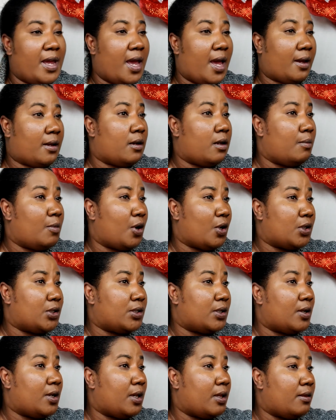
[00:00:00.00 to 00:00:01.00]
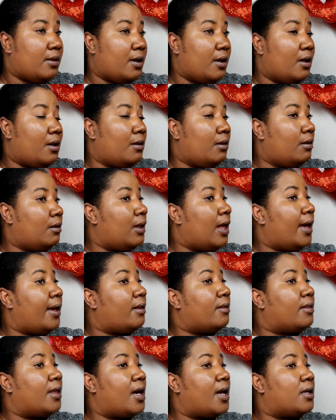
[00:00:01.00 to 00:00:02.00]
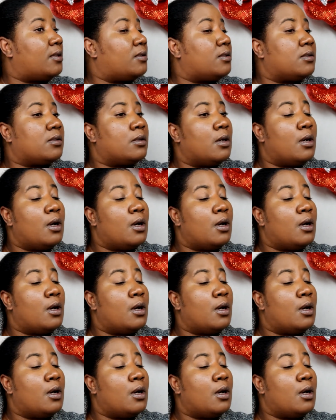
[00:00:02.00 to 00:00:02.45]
acne marks or anything like that.